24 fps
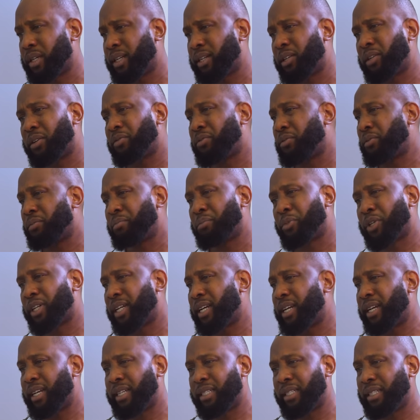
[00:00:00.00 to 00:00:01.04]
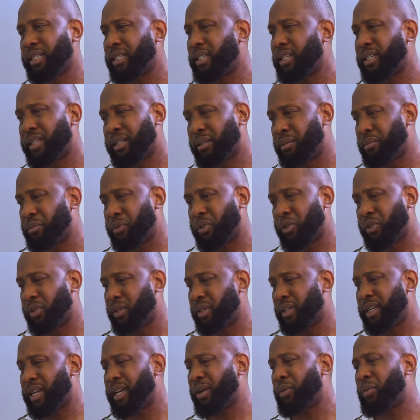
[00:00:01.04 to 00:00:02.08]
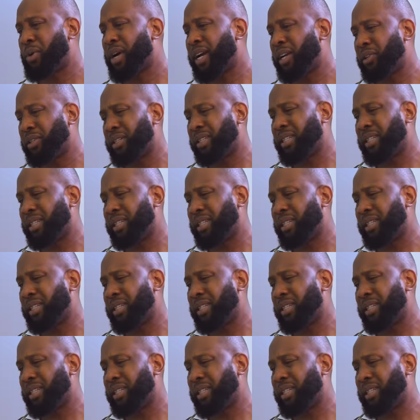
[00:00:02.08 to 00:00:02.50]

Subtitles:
I don't even bother asking anymore. Like, why are you